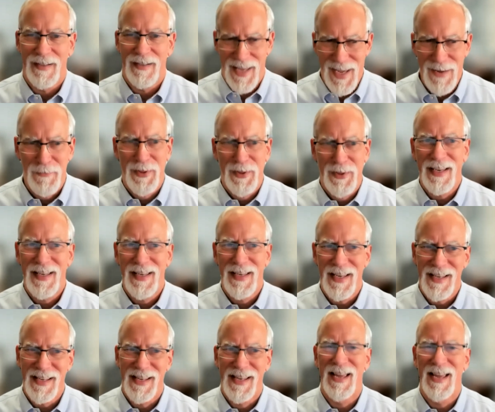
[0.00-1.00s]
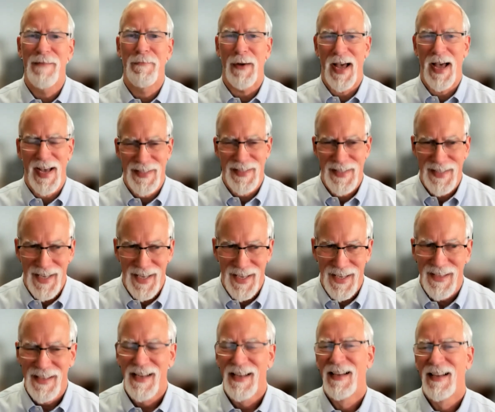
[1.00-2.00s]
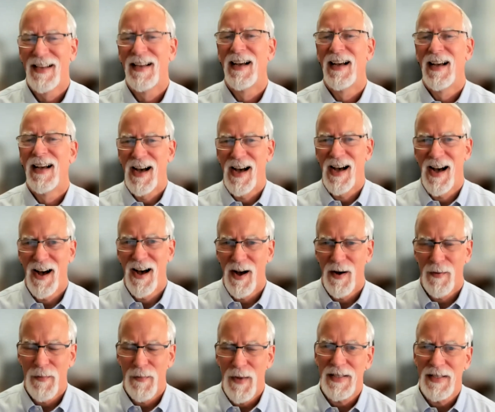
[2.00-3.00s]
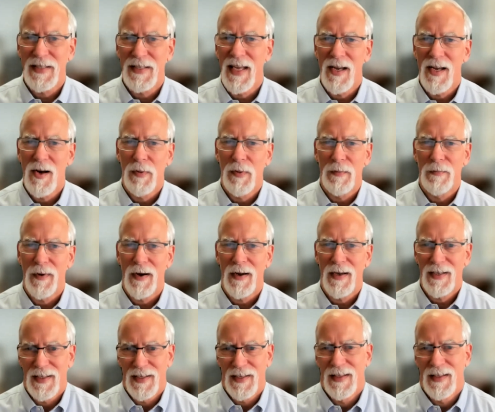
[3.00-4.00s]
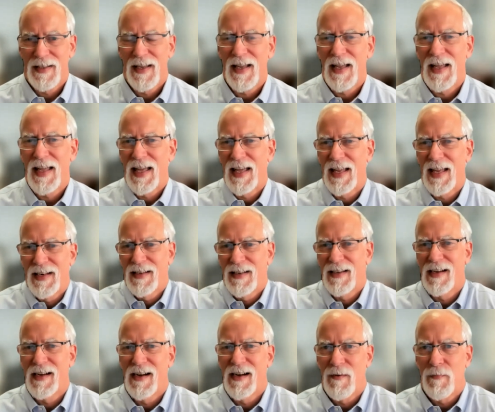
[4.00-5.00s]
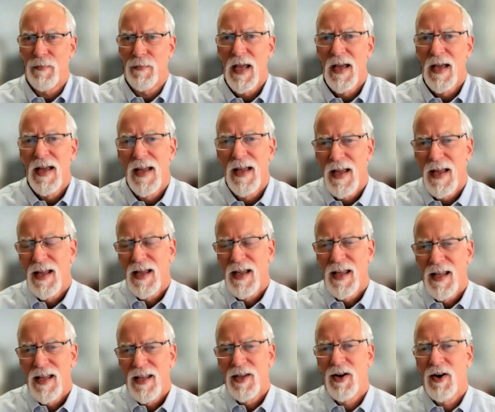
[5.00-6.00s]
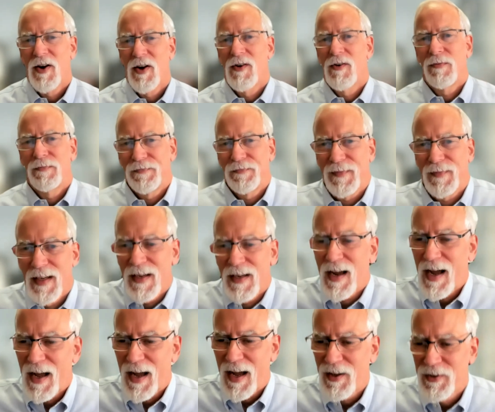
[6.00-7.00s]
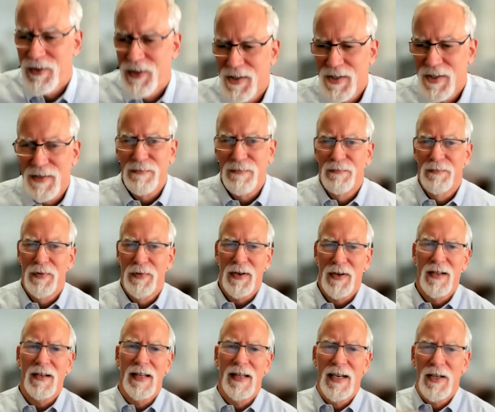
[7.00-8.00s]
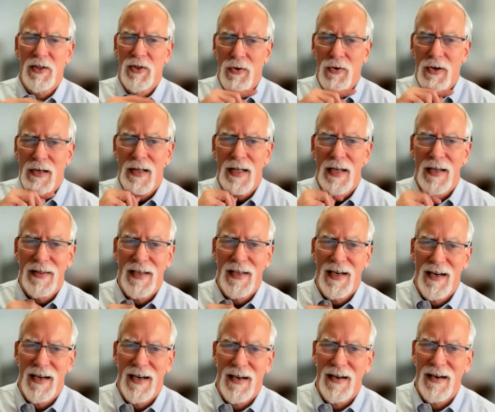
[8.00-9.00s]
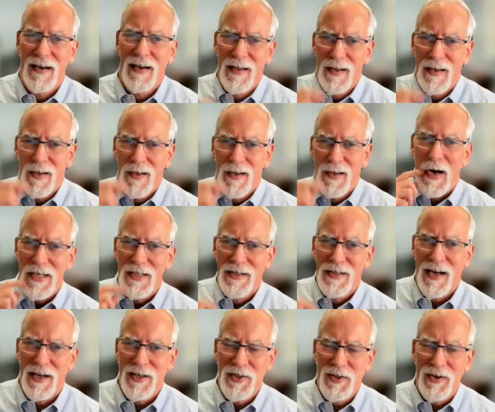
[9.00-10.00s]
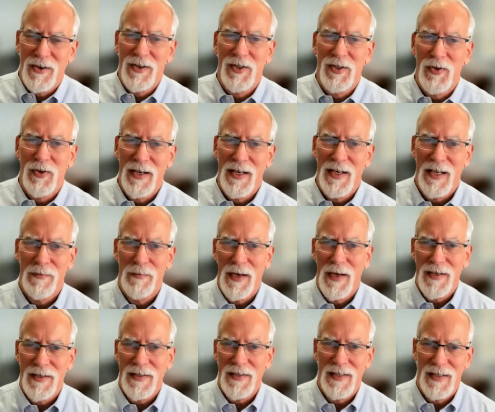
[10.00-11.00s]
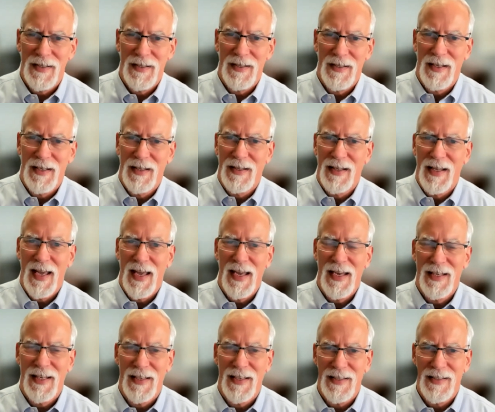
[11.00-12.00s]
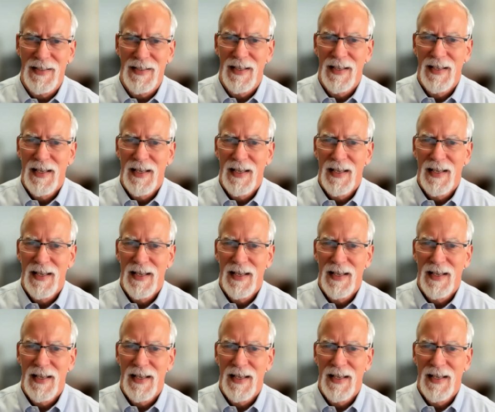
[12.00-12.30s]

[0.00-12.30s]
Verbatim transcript: keep thinking keep asking um, and stay open-minded and um, you know, I'll just put a little editorial out there. You know, I, I started training in medicine in the 80s,